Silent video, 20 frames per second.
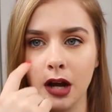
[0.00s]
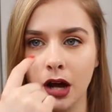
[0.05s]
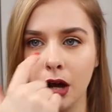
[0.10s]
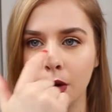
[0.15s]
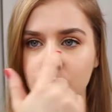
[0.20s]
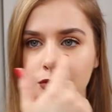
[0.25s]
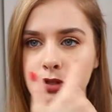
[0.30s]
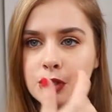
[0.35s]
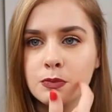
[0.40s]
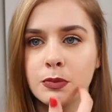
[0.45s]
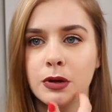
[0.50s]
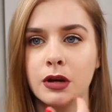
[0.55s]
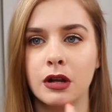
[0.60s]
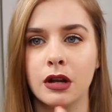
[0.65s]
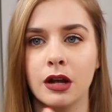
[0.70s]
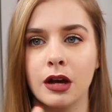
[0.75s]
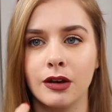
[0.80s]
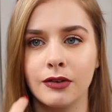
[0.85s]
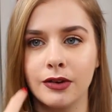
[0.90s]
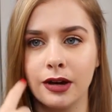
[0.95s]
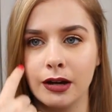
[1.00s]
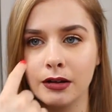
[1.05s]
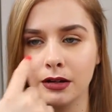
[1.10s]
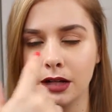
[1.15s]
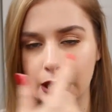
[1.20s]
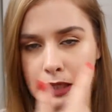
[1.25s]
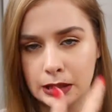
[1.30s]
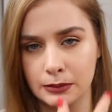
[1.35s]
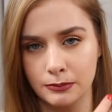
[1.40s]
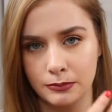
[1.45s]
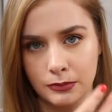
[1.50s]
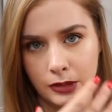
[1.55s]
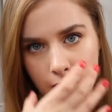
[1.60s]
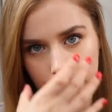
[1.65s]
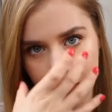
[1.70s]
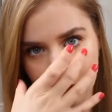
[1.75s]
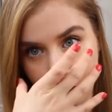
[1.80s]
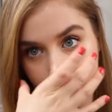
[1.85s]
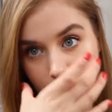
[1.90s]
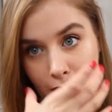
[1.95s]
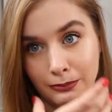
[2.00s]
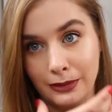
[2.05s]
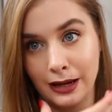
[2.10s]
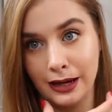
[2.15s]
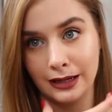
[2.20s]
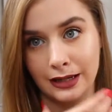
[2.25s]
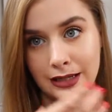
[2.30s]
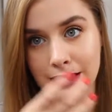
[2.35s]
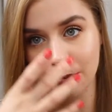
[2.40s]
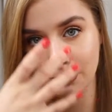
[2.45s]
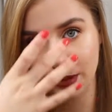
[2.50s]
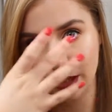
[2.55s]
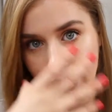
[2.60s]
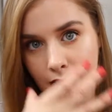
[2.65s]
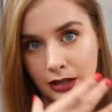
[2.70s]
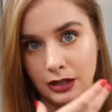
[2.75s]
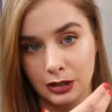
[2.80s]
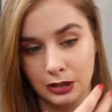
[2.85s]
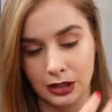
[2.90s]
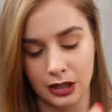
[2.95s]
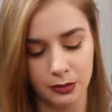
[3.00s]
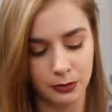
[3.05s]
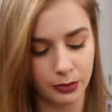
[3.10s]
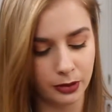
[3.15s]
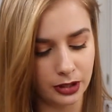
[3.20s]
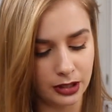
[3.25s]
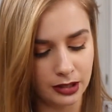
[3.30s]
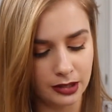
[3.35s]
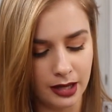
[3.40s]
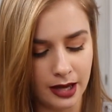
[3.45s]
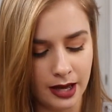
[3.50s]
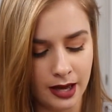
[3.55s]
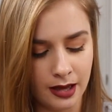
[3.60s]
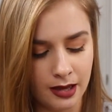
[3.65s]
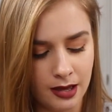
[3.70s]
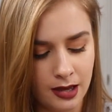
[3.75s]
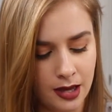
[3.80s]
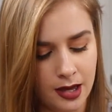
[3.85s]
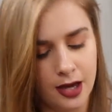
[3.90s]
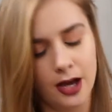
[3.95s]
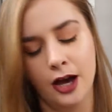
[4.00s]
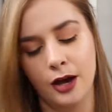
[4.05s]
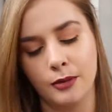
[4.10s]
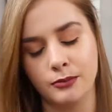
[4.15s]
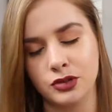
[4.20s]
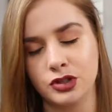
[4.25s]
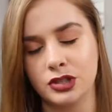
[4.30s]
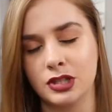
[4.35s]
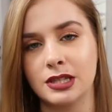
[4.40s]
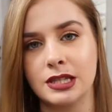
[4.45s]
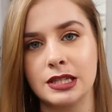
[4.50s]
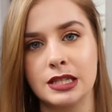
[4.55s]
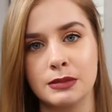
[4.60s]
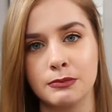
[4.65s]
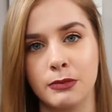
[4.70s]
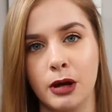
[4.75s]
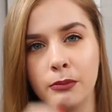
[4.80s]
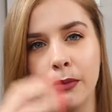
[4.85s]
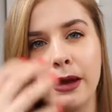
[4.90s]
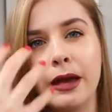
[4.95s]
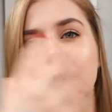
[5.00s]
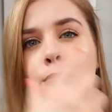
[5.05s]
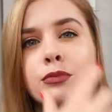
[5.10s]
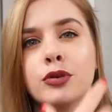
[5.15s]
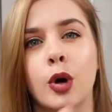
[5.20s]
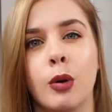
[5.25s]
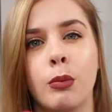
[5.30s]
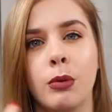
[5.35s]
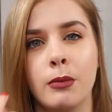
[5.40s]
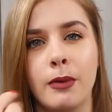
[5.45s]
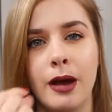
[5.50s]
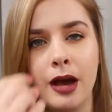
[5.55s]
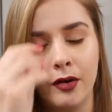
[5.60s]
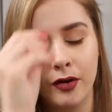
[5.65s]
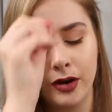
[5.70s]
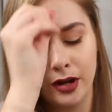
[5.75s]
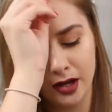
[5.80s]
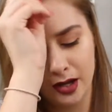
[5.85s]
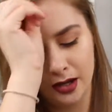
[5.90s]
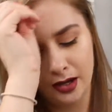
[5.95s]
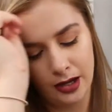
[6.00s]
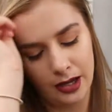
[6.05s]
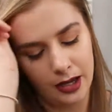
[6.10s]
I would just put it around like a like where a man gets a beard. I'd kind of put it there um, just because this is my main problem area.